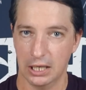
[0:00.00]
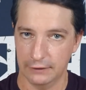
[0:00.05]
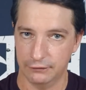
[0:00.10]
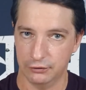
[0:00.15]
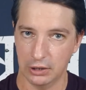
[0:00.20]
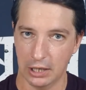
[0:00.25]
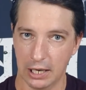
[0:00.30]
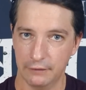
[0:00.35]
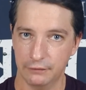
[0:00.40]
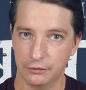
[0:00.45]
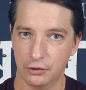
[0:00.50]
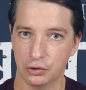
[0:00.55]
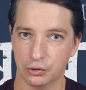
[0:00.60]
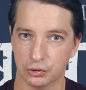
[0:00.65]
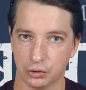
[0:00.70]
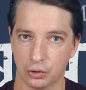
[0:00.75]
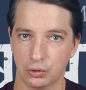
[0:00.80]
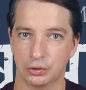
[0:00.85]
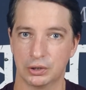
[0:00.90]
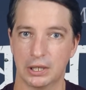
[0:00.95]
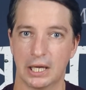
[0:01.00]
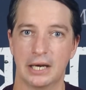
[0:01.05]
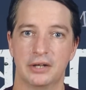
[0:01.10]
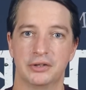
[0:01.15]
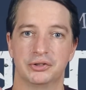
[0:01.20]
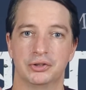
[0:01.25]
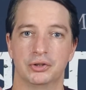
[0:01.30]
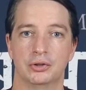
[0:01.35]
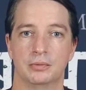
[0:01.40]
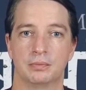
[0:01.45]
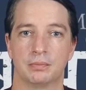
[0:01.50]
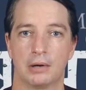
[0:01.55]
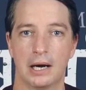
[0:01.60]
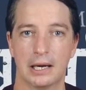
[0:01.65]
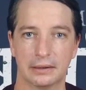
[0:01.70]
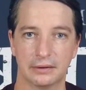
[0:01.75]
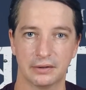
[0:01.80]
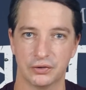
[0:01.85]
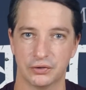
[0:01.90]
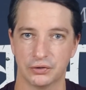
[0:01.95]
if you have those two tenets and you
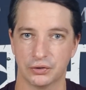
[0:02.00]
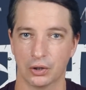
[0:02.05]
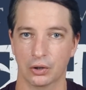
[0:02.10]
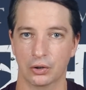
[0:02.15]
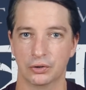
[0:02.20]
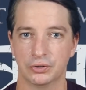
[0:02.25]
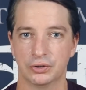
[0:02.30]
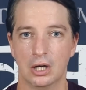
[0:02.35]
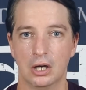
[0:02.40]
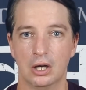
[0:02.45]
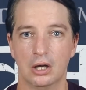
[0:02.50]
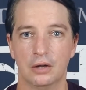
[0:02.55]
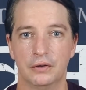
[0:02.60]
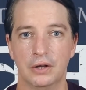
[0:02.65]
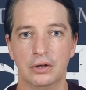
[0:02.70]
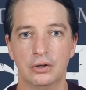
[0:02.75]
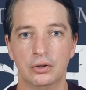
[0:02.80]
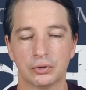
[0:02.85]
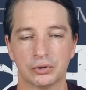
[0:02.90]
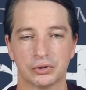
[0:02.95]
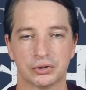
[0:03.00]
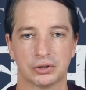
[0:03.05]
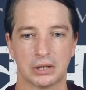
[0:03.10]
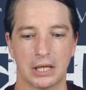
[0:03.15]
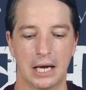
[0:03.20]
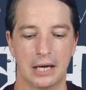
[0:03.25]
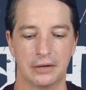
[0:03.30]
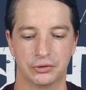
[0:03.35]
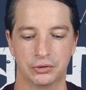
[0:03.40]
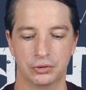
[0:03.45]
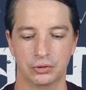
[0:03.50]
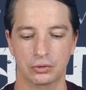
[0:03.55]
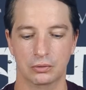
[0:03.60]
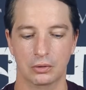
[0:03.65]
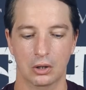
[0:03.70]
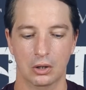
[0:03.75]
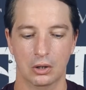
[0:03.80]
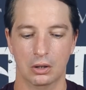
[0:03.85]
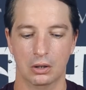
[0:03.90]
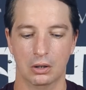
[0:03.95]
practice those, then you'll start to
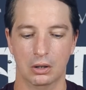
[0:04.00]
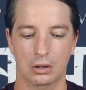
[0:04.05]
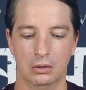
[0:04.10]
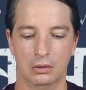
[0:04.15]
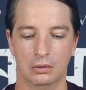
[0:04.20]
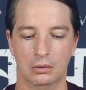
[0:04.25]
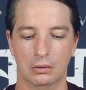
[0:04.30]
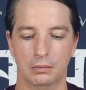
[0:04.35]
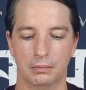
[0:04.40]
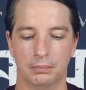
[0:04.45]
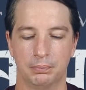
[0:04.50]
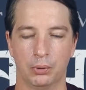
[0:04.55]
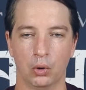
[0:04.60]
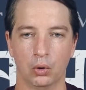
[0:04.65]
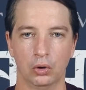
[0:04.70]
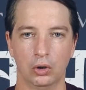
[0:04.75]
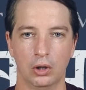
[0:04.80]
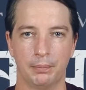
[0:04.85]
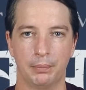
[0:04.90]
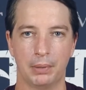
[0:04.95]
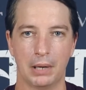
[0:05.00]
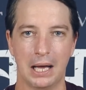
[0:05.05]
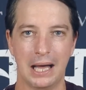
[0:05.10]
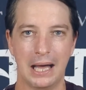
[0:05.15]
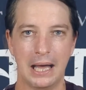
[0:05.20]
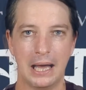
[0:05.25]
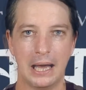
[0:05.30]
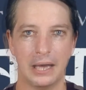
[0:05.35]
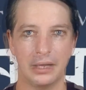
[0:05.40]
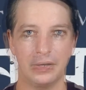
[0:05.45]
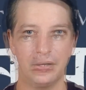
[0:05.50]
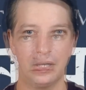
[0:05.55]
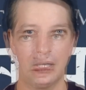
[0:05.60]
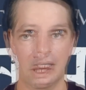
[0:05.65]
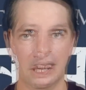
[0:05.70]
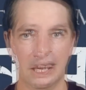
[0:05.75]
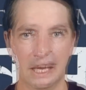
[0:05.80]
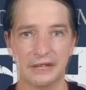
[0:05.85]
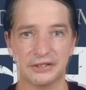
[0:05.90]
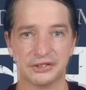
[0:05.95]
pull apart.
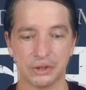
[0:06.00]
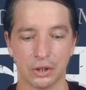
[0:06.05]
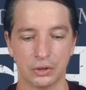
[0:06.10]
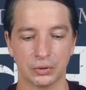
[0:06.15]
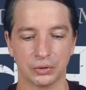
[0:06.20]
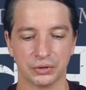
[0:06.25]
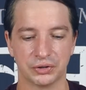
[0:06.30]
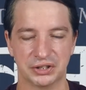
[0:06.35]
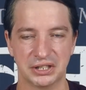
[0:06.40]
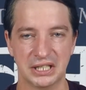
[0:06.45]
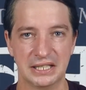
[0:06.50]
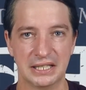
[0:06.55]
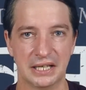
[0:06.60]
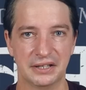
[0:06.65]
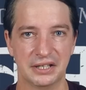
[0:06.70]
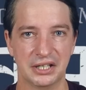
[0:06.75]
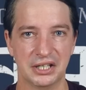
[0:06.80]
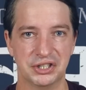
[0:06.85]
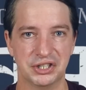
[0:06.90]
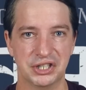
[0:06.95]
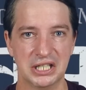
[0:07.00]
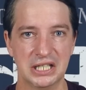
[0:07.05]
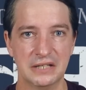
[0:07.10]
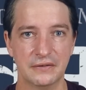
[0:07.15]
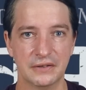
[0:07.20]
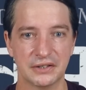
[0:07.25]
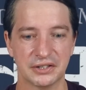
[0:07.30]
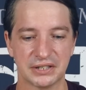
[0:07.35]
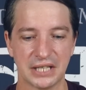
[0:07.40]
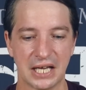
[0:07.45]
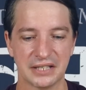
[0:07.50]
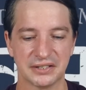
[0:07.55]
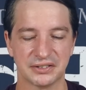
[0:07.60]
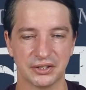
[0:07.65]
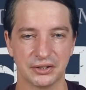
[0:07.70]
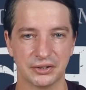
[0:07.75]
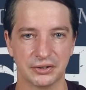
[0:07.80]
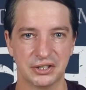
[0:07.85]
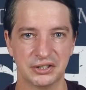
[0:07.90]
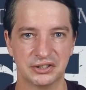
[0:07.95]
And so you'll see that the jiva starts
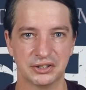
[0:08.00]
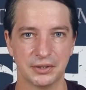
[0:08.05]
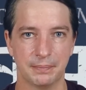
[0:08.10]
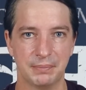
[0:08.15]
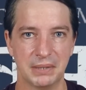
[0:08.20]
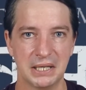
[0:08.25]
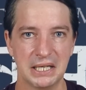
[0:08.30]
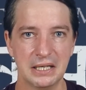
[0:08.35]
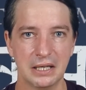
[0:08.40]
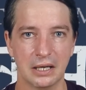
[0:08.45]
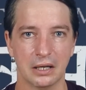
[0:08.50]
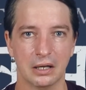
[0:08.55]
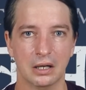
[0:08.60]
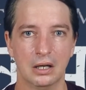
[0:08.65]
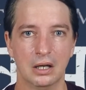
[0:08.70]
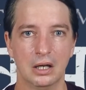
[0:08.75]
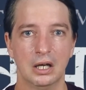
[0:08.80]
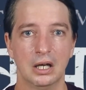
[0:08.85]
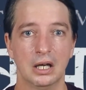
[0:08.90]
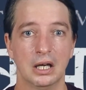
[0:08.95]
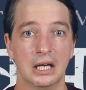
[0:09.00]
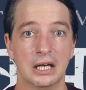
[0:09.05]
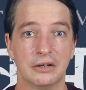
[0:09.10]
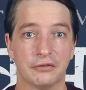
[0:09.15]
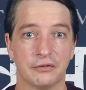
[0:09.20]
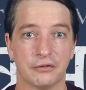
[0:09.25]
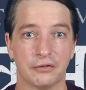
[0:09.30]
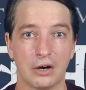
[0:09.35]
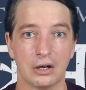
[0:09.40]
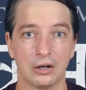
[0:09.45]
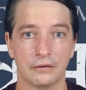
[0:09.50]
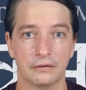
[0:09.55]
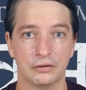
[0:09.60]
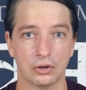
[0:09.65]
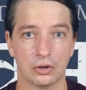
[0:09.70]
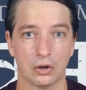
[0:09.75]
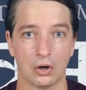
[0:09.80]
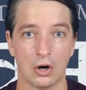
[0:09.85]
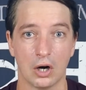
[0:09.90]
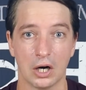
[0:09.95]
to disappear in front of
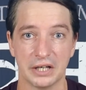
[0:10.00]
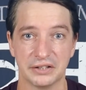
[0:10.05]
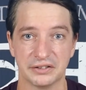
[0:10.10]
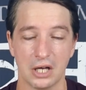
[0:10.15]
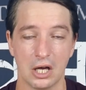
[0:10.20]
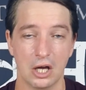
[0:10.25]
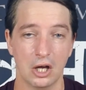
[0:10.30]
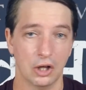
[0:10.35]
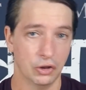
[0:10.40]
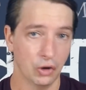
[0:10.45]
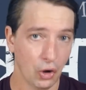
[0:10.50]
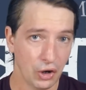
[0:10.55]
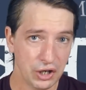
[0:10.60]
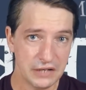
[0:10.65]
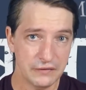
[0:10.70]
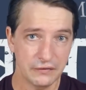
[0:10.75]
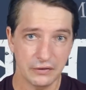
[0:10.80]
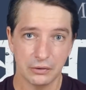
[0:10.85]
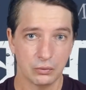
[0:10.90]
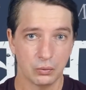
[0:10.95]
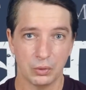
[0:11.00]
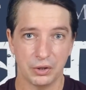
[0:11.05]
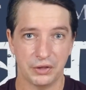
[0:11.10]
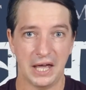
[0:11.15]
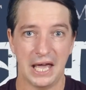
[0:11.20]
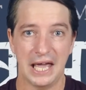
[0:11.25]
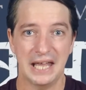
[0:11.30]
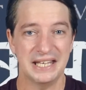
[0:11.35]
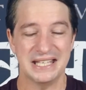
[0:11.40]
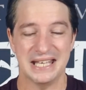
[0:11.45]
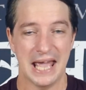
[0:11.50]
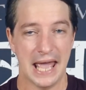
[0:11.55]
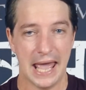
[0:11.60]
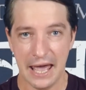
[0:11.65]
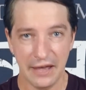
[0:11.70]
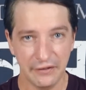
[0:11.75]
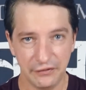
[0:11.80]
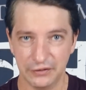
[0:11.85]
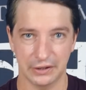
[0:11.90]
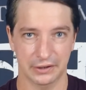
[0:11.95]
your eyes. Not even with any
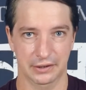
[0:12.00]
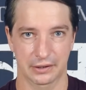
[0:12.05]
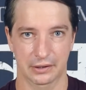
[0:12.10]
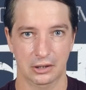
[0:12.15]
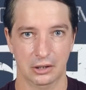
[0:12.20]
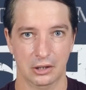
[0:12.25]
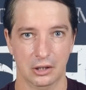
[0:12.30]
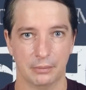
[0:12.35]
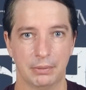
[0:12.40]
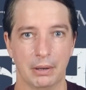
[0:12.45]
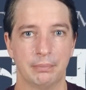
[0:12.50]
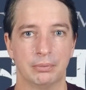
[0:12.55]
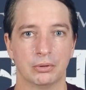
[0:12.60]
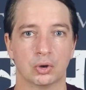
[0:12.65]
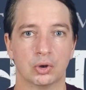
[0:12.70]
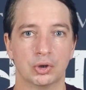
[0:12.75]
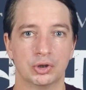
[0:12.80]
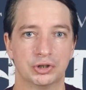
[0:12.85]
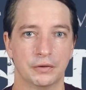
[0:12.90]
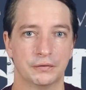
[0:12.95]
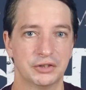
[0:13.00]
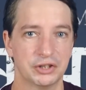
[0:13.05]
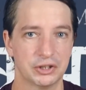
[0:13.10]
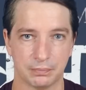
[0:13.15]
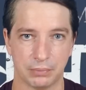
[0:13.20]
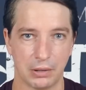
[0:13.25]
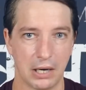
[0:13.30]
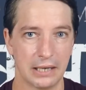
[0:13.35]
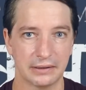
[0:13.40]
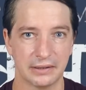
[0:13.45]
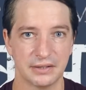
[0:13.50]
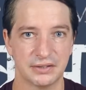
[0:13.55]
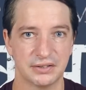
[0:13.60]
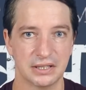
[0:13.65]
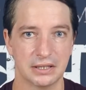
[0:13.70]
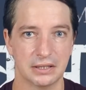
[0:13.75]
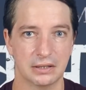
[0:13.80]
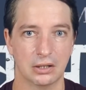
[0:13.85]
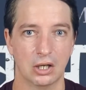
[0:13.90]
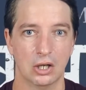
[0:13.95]
effort, but because you're just
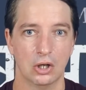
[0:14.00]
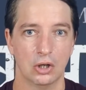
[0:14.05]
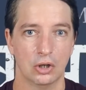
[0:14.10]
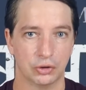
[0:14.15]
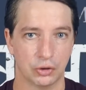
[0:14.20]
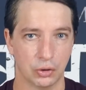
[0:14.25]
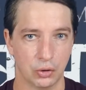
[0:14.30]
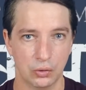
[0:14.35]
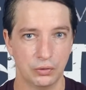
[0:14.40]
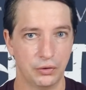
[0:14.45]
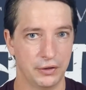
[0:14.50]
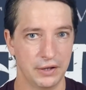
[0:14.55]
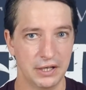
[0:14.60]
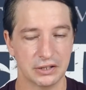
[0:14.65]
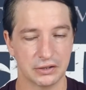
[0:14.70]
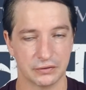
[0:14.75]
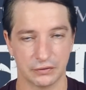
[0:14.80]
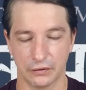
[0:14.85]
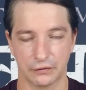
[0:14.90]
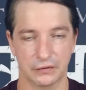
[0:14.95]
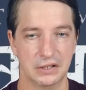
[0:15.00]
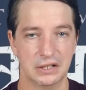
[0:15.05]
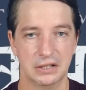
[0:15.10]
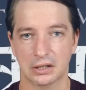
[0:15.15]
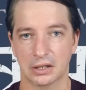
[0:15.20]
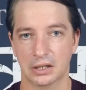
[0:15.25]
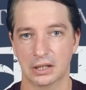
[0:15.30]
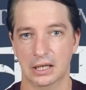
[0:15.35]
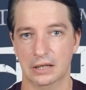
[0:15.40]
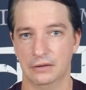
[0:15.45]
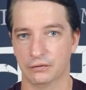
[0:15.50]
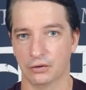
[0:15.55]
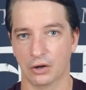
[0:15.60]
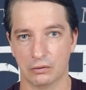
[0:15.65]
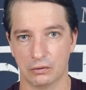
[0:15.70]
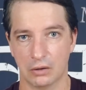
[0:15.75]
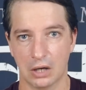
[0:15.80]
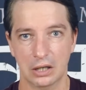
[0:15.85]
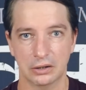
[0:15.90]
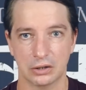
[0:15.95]
practicing two things, viveka and
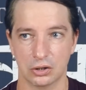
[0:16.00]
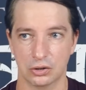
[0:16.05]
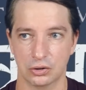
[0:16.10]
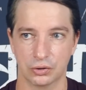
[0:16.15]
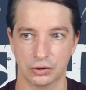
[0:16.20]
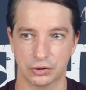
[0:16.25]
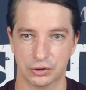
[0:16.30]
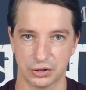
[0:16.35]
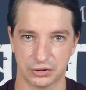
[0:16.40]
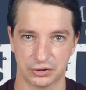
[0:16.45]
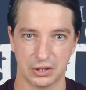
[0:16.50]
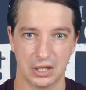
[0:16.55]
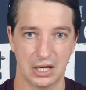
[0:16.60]
vairagya. You're just